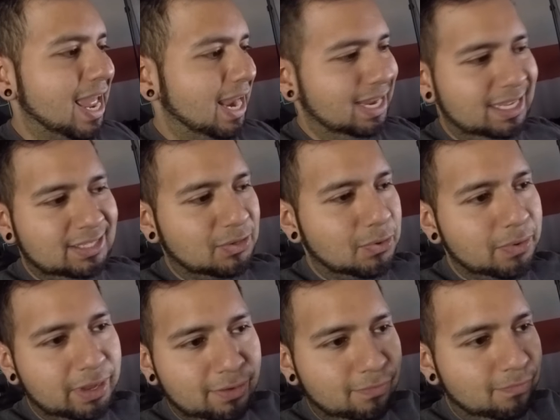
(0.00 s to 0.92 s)
at least
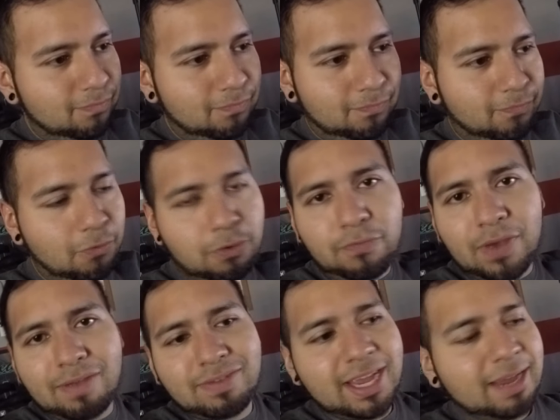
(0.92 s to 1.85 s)
going 4 to
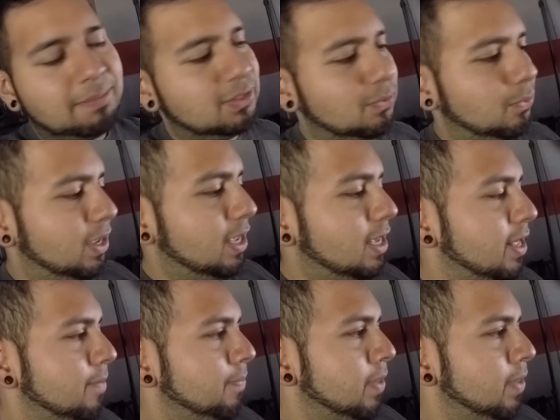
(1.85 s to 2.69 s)
5 times a week,